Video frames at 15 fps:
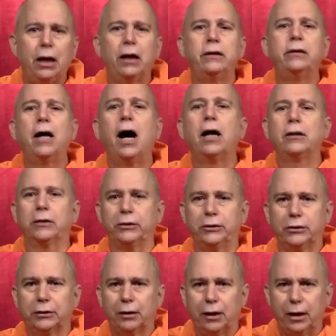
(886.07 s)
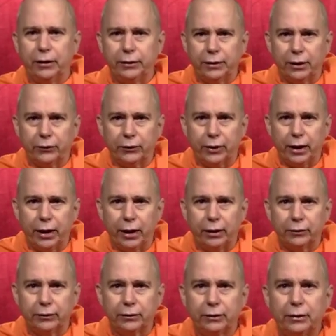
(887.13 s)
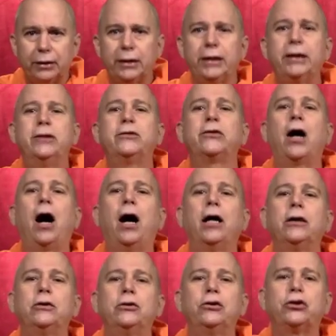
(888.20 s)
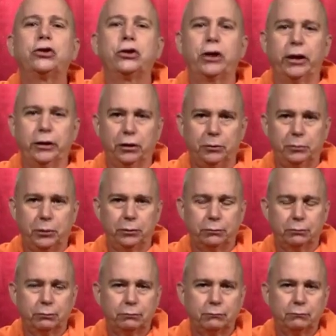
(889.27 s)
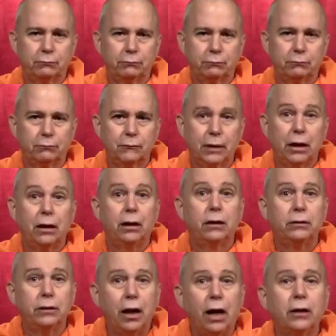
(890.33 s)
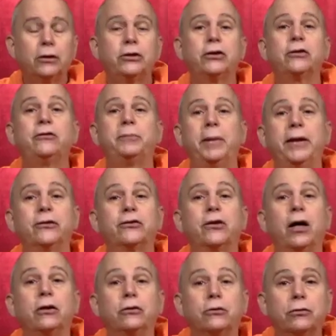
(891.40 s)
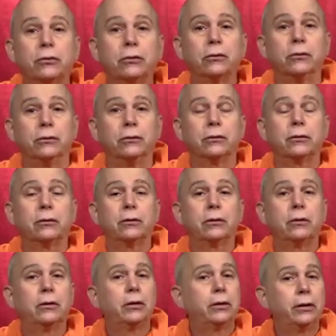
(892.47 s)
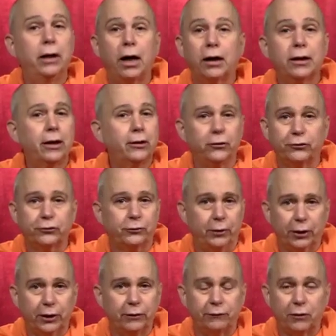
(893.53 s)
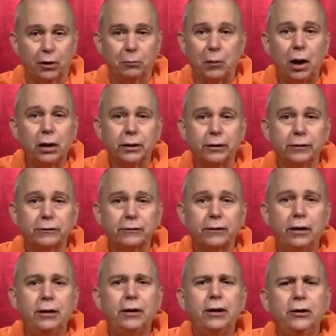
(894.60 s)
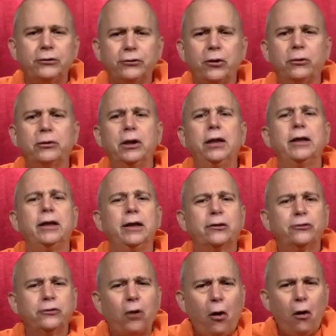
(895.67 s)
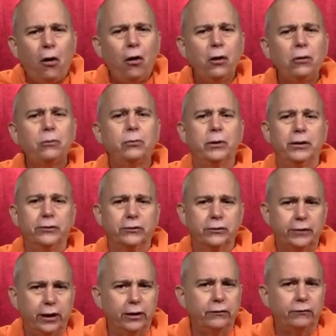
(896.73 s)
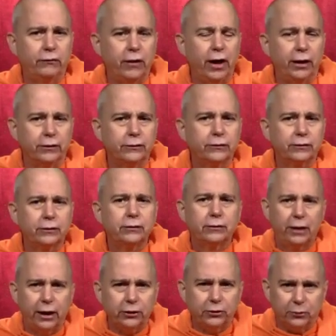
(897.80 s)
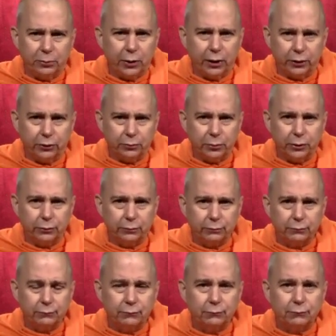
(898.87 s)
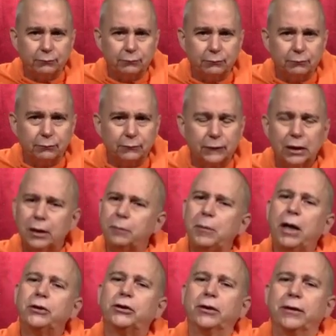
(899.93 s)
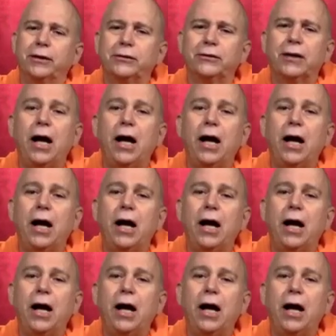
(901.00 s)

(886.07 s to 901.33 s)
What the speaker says: Knowledge, on the other hand, is unshakable. Knowledge is based on truth, not on the strength of our minds, so it's always steadfast and dependable. Imagine this.